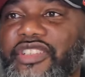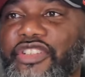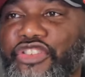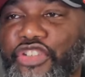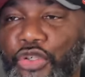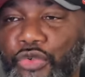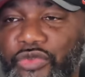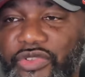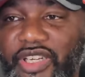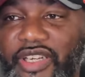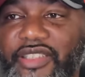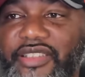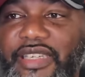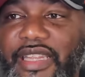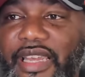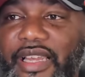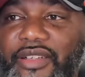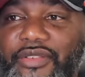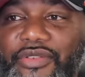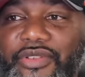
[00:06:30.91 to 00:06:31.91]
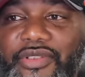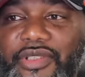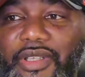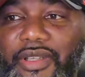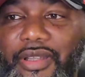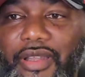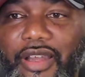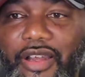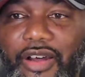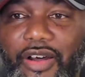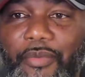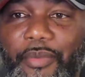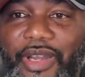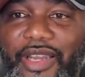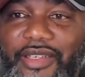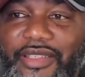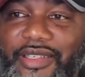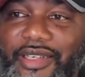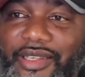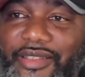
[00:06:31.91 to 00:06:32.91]
and 2 touchdowns. Oh,
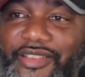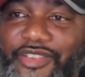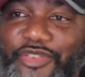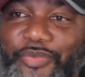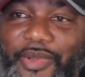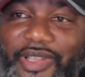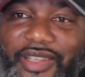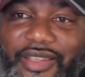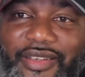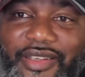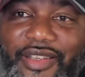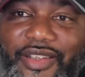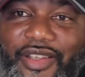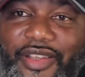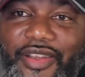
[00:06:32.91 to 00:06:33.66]
my goodness, man.